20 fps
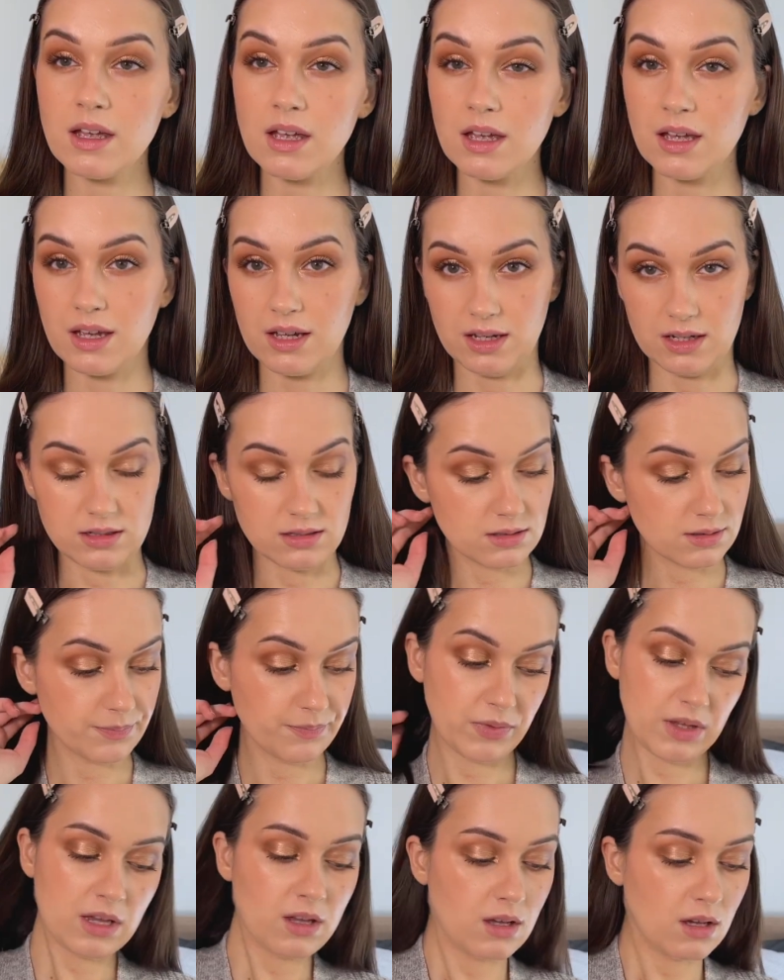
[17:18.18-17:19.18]
And
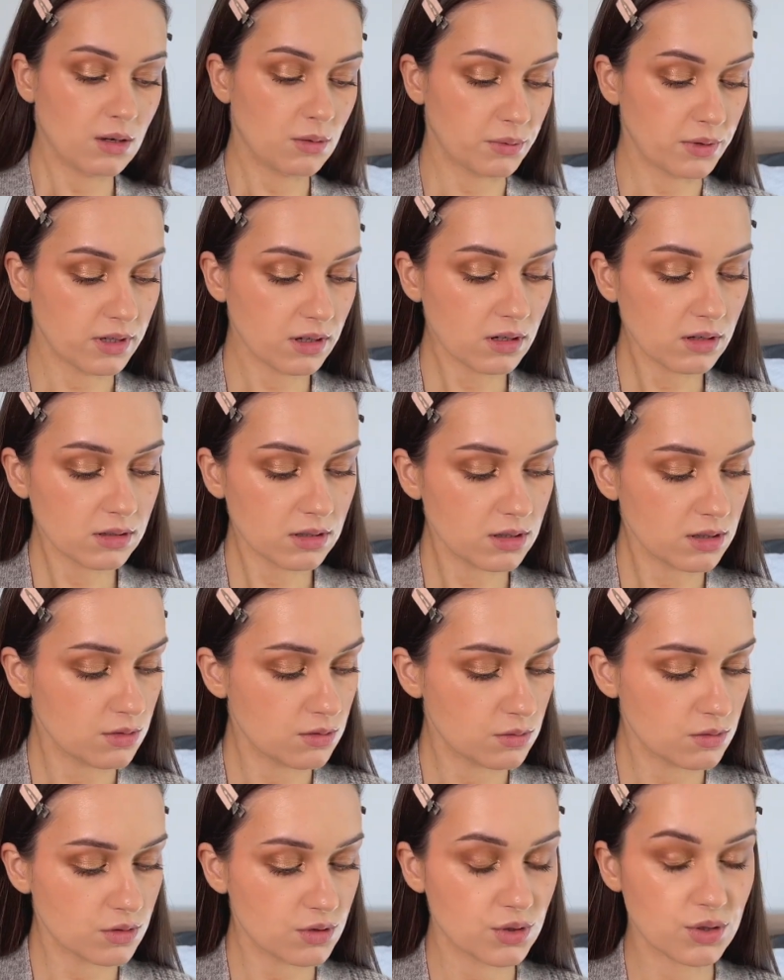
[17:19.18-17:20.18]
we're gonna
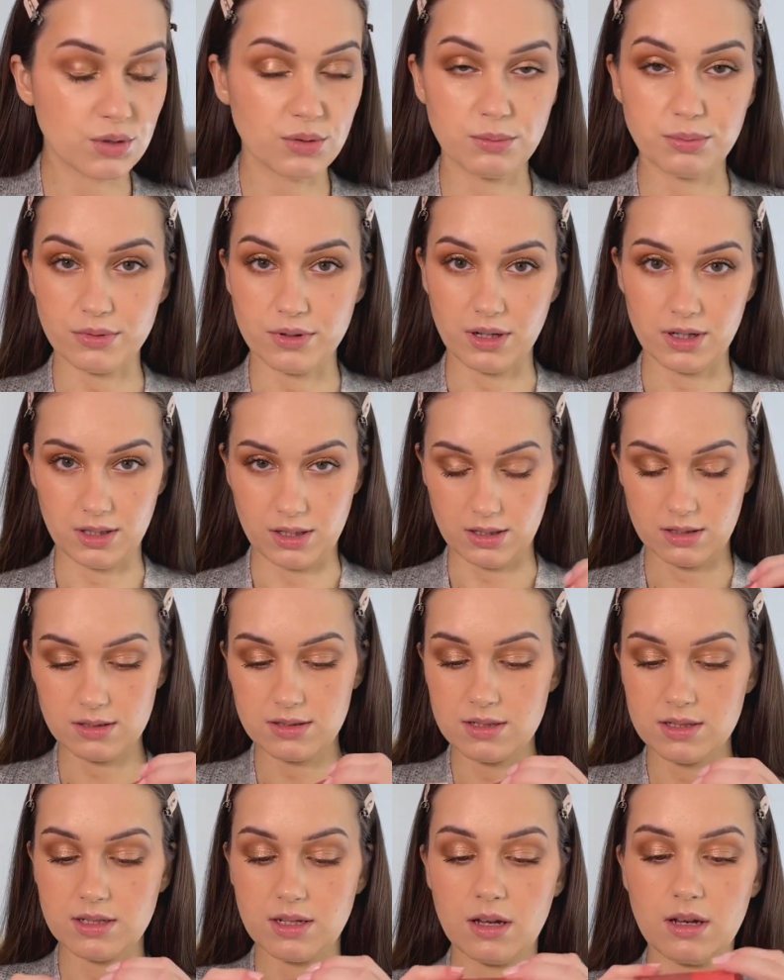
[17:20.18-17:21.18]
use two
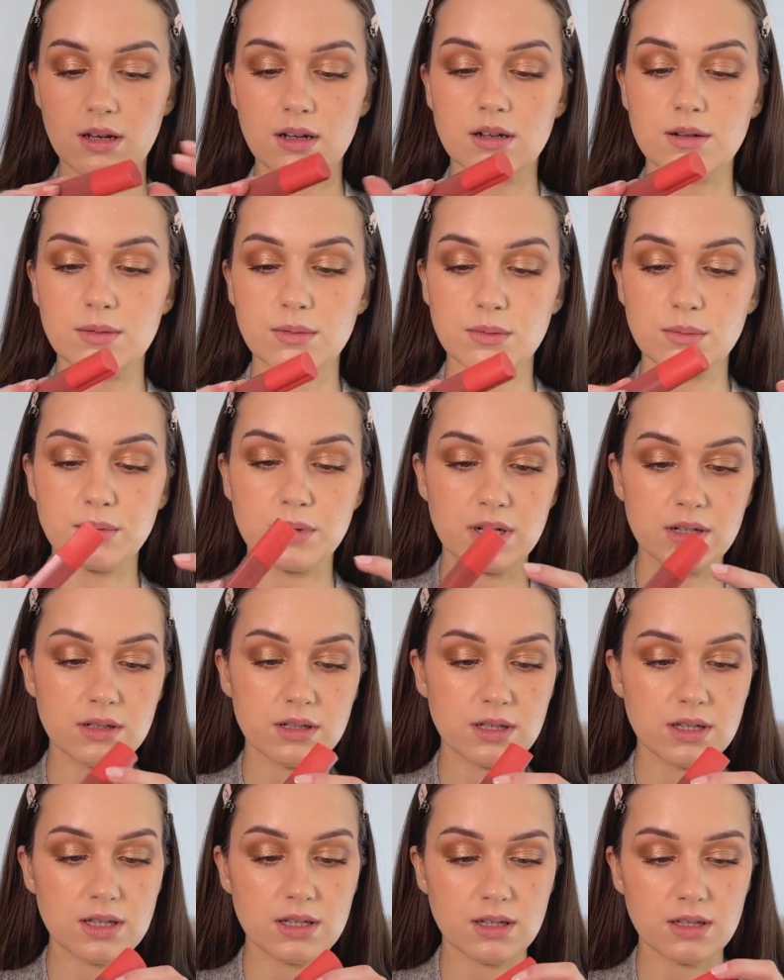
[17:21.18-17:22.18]
products. One
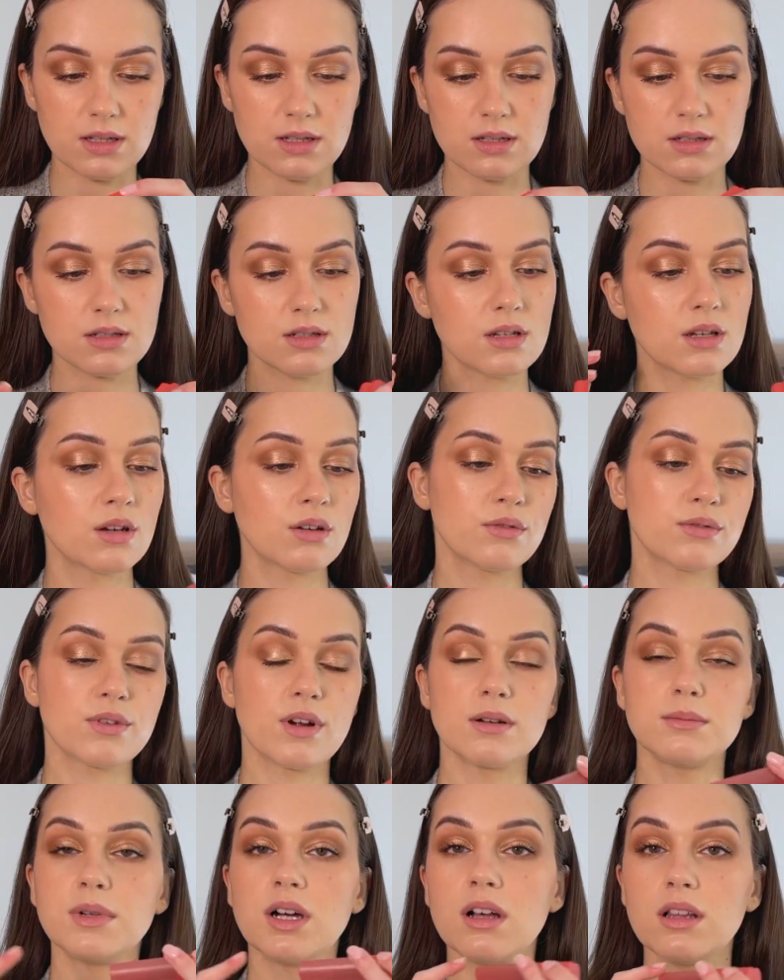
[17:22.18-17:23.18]
is
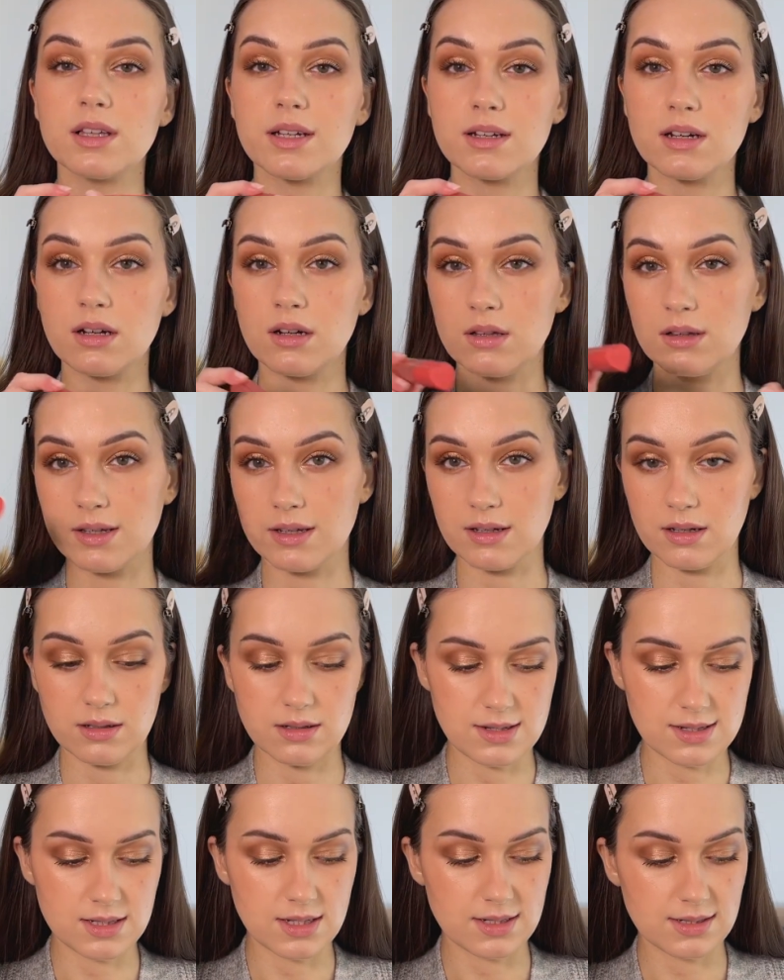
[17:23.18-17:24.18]
from Holika Holika.
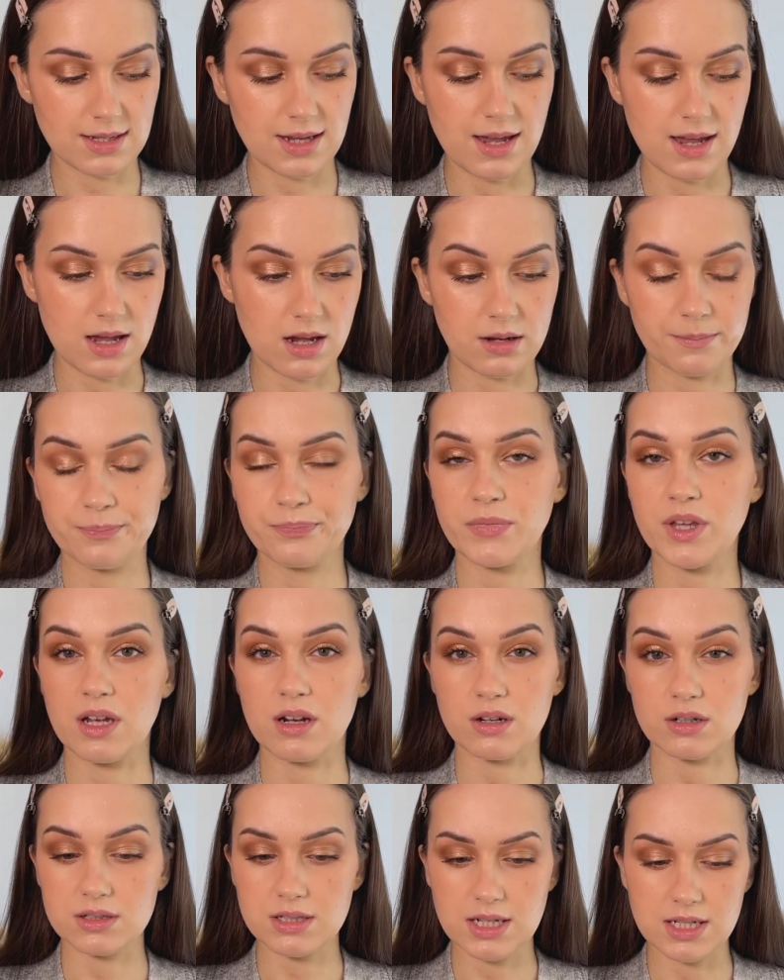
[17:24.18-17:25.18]
This is a air
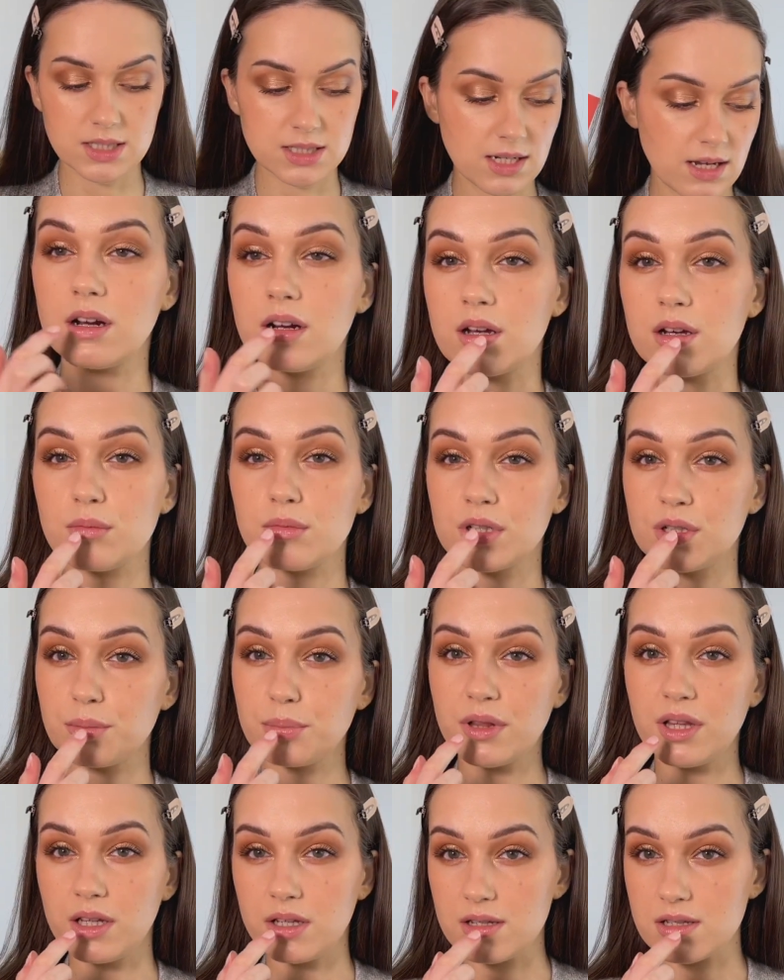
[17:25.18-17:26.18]
tint, and I want to
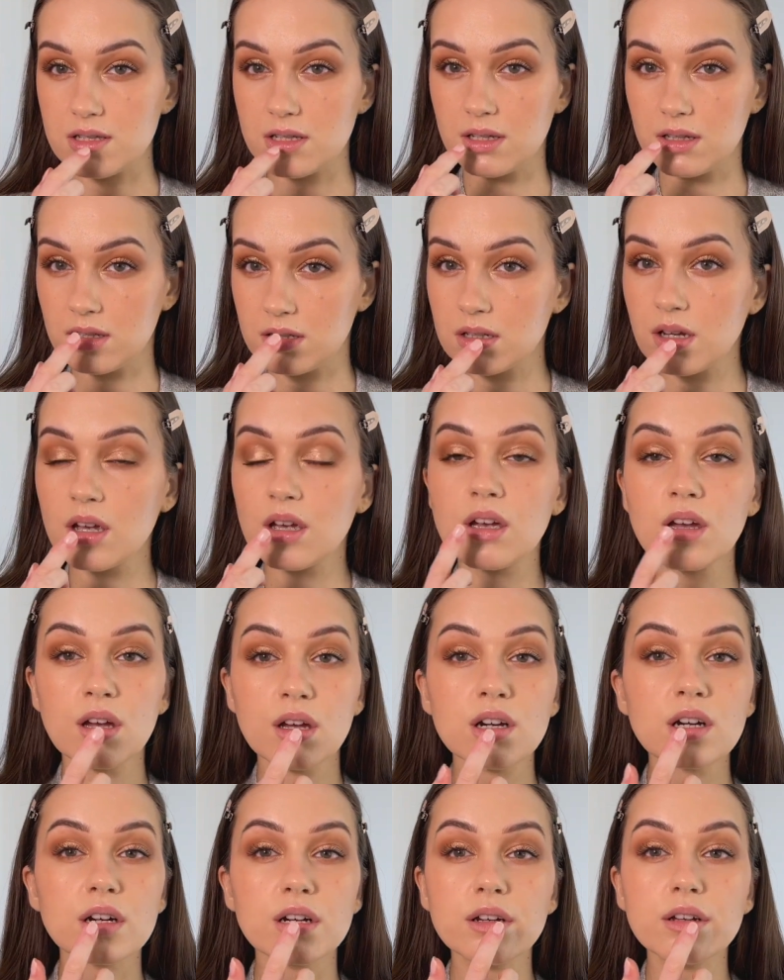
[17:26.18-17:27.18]
place it
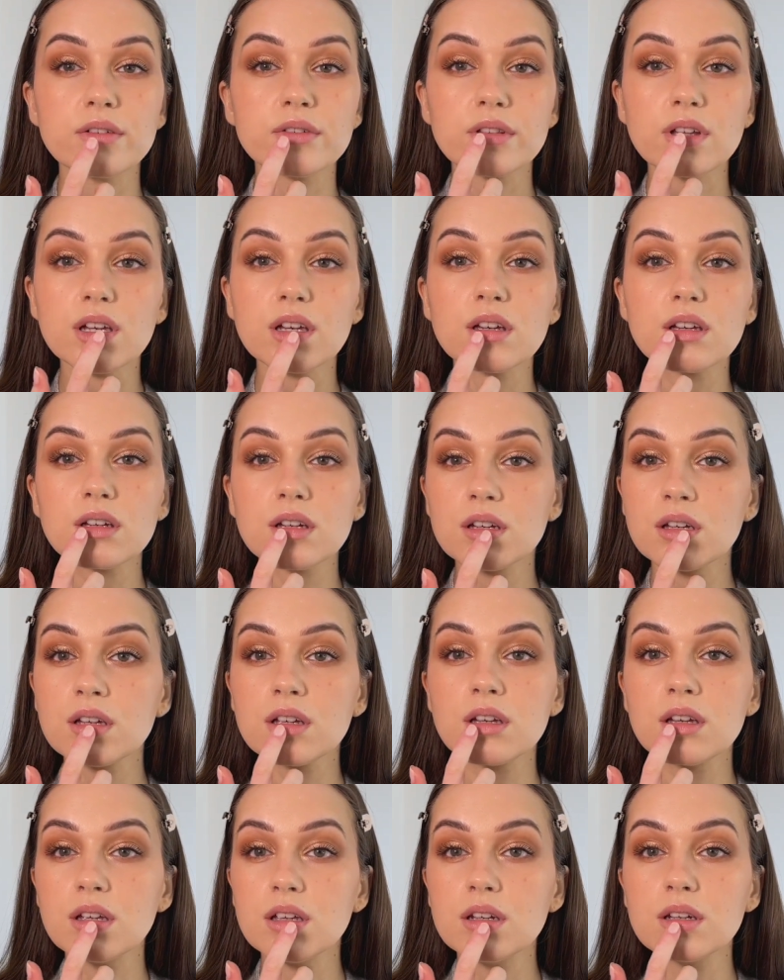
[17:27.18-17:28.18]
kind of like
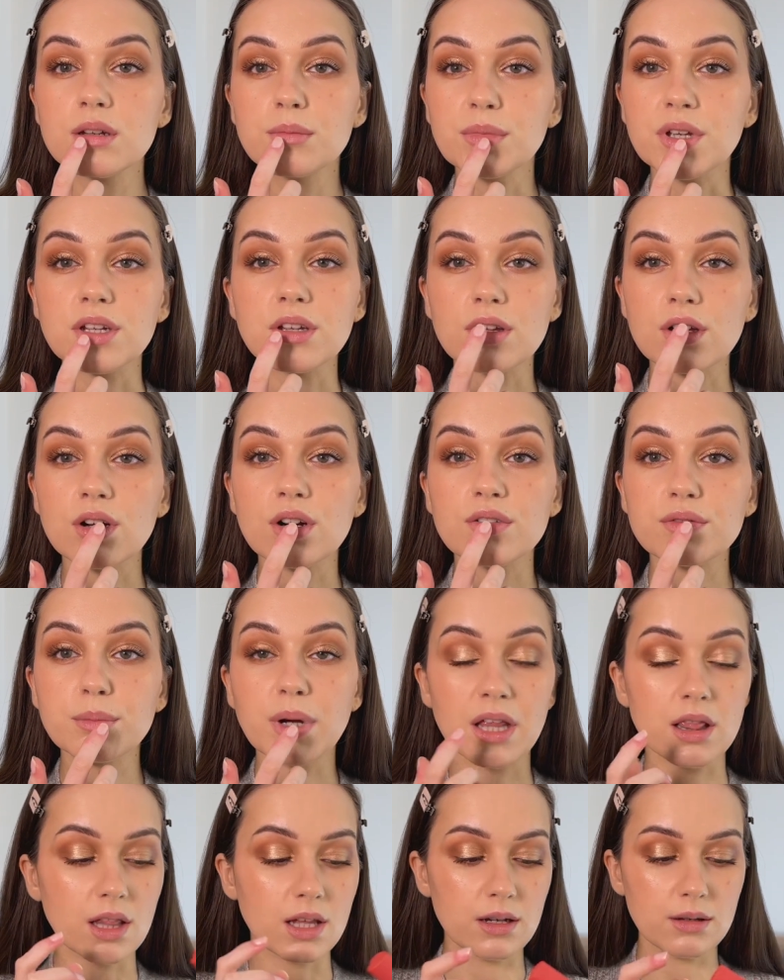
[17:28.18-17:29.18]
in the middle of my
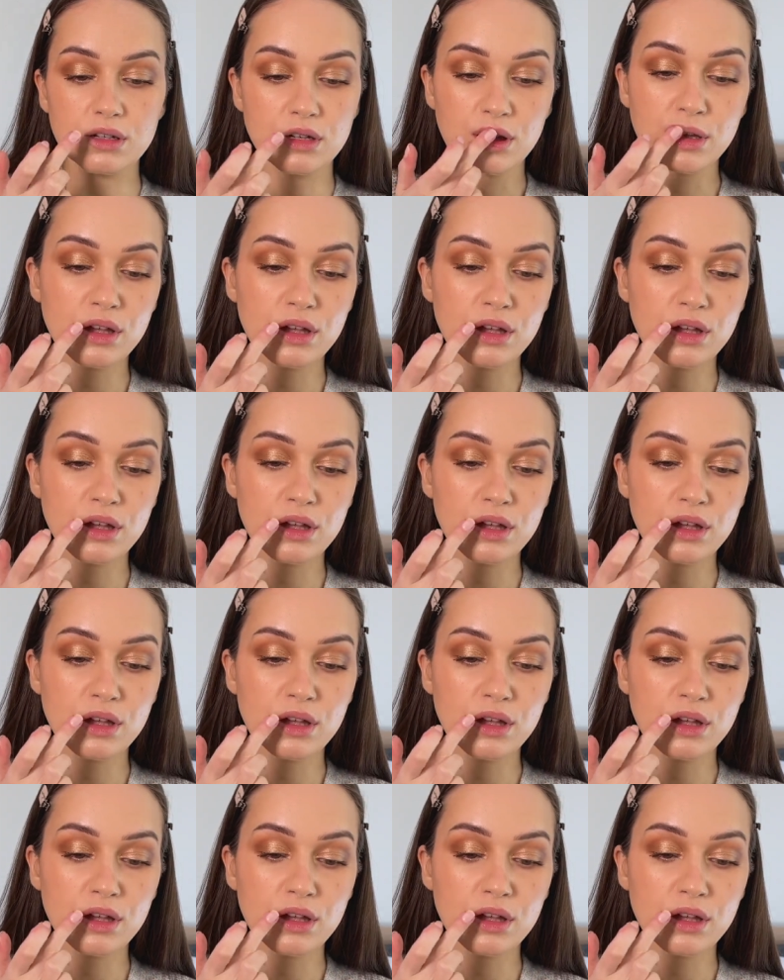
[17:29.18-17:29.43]
lip.